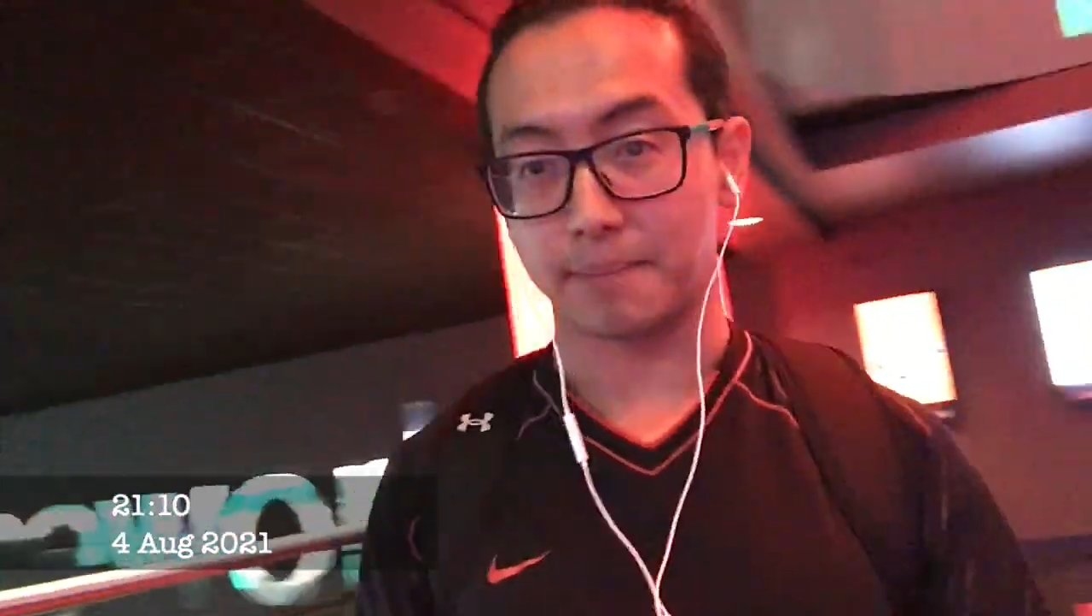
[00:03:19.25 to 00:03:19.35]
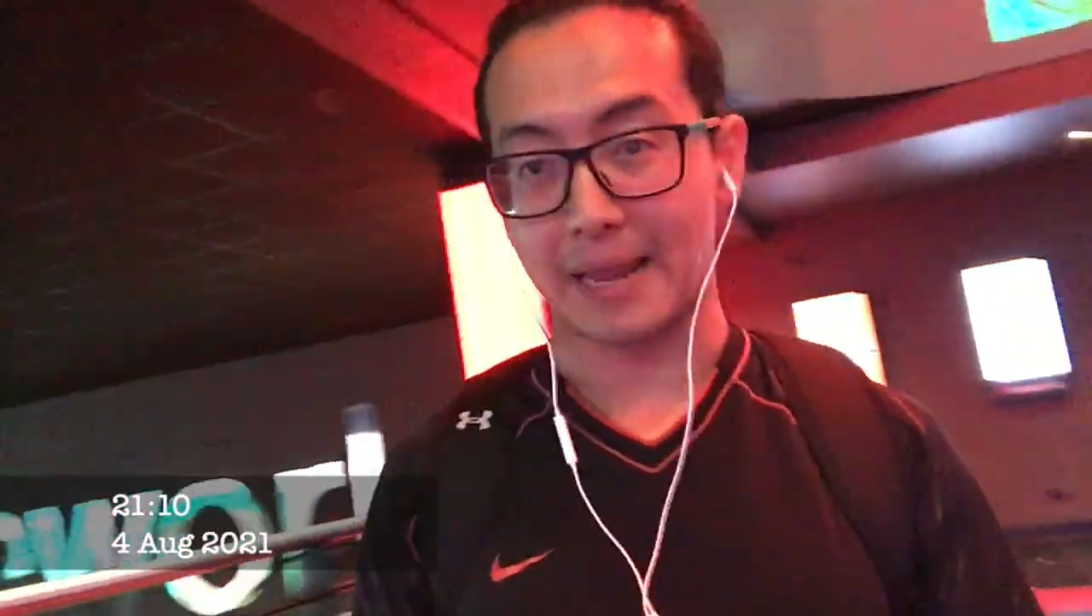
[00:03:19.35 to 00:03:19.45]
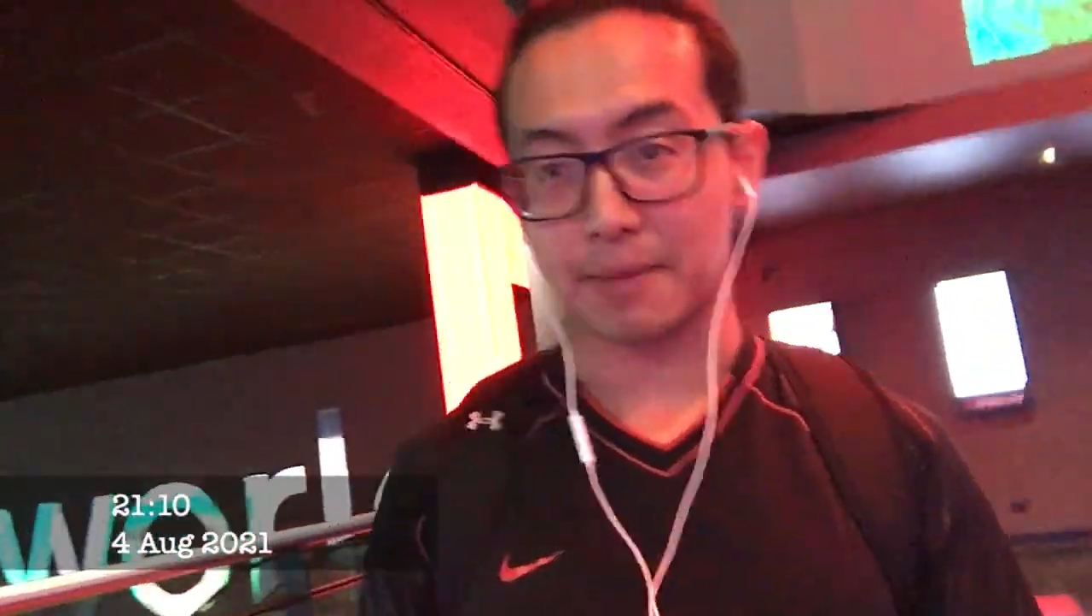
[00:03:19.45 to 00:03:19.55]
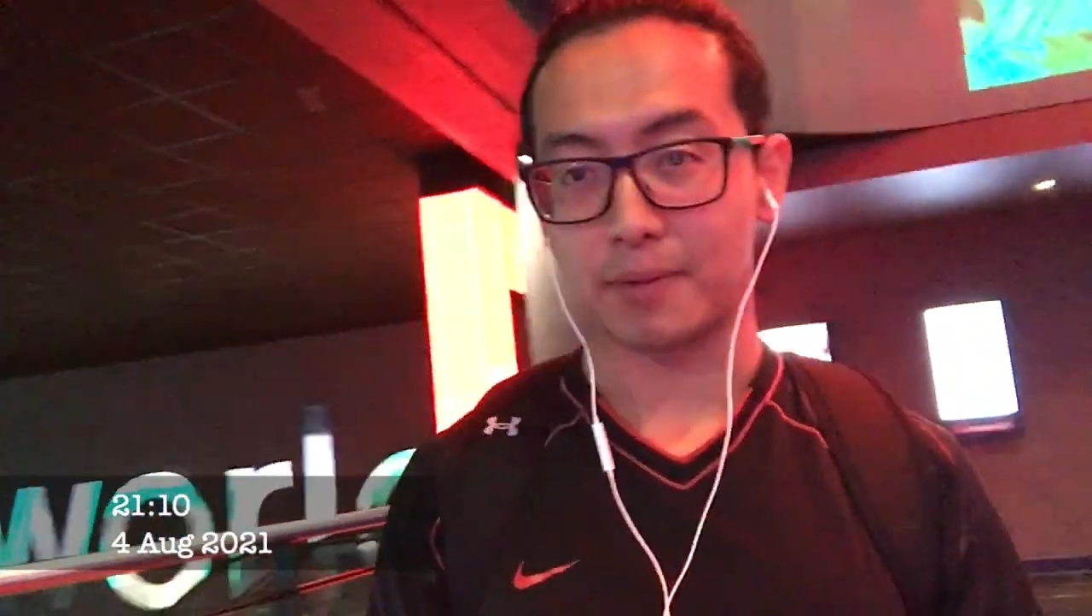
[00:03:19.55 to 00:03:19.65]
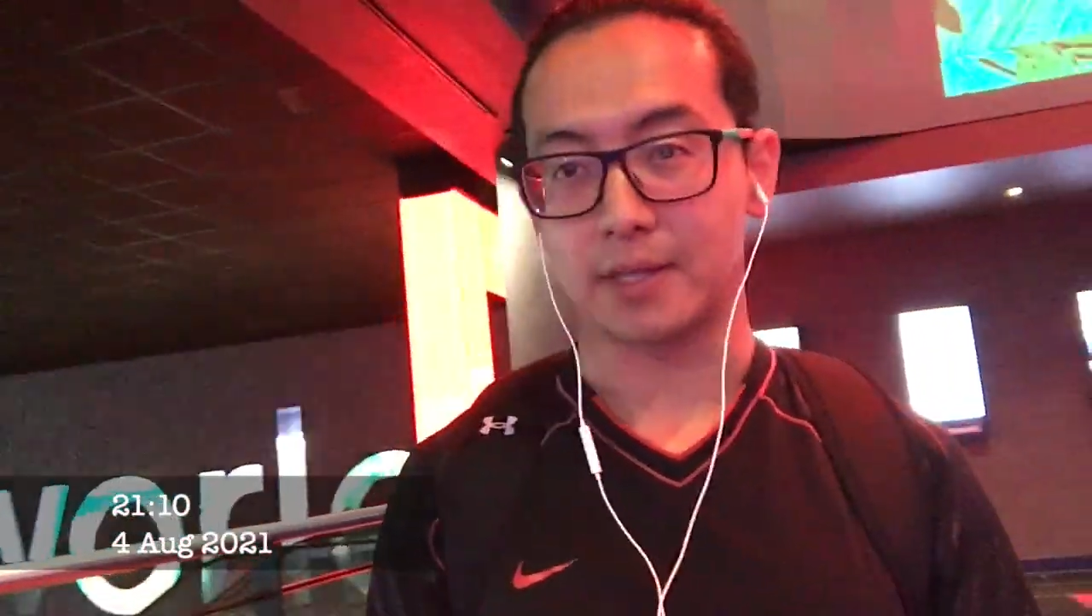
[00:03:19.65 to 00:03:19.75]

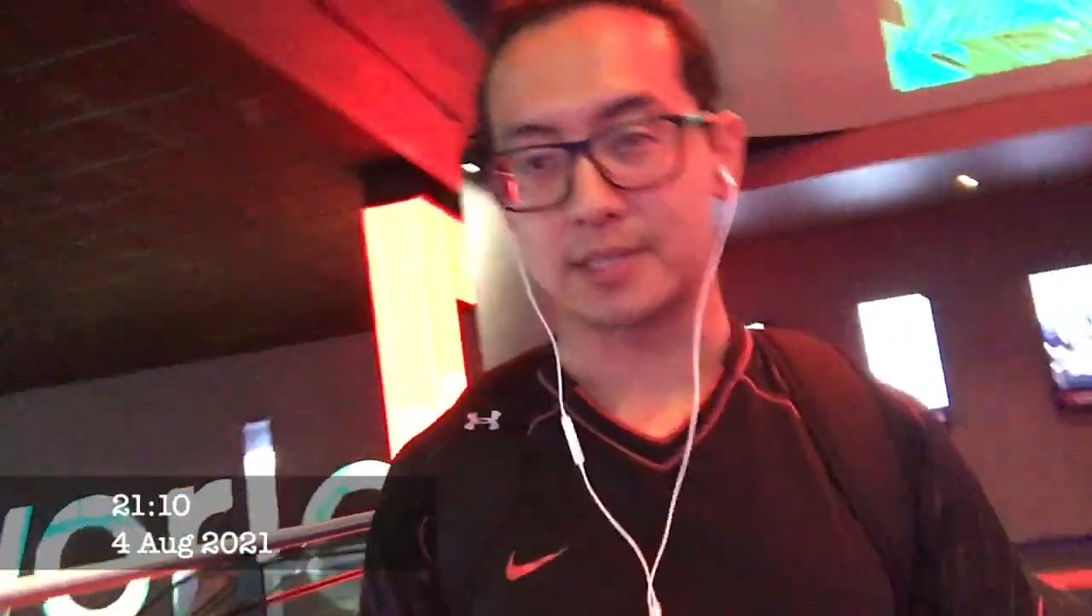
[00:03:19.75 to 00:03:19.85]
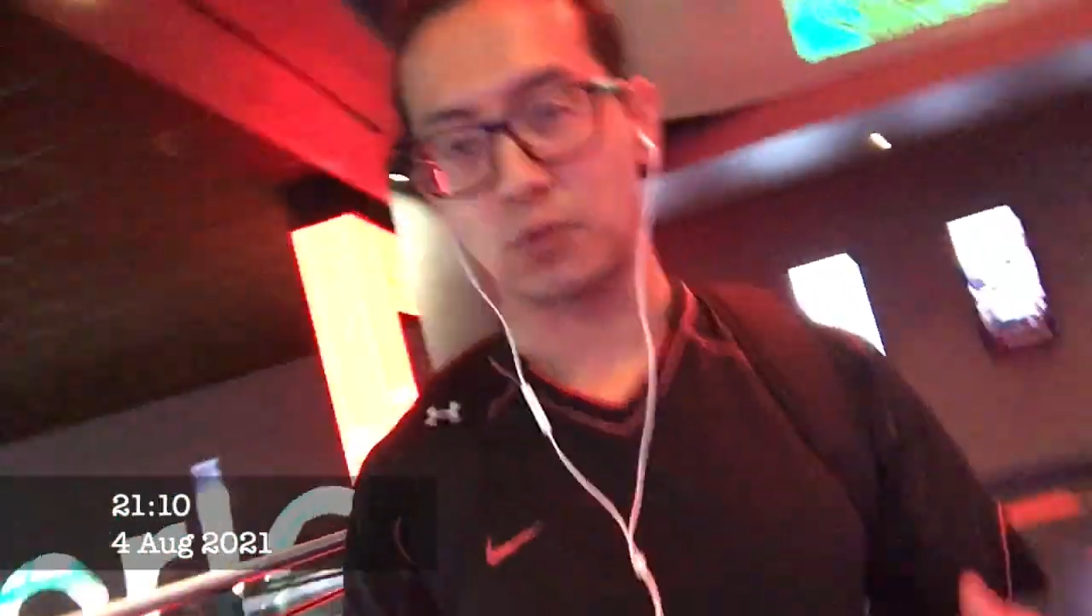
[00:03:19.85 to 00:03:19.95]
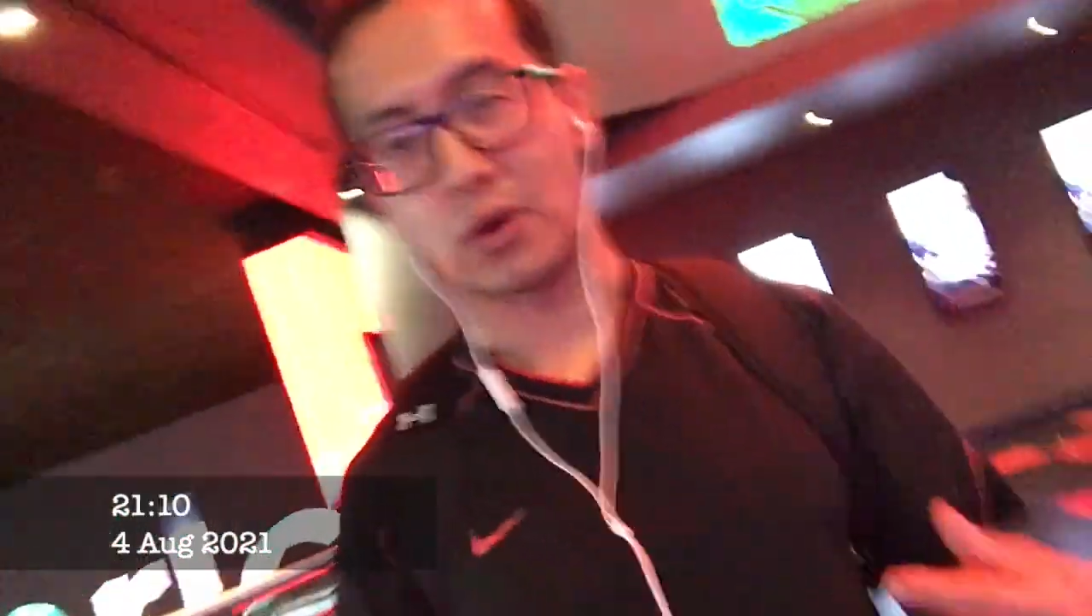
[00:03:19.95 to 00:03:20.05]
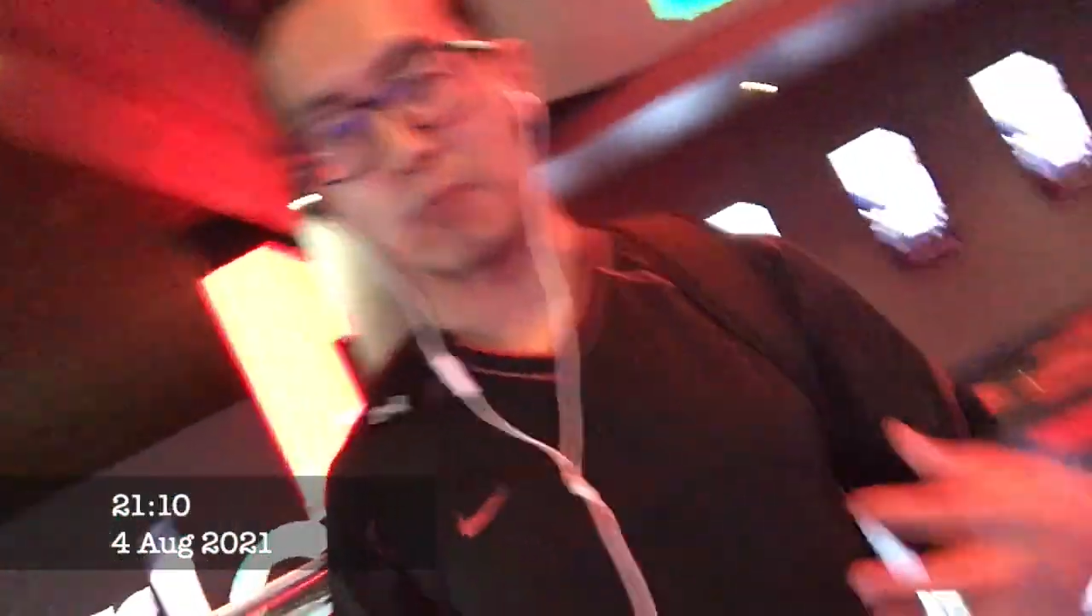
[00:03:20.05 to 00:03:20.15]
Blackpink, see what I'm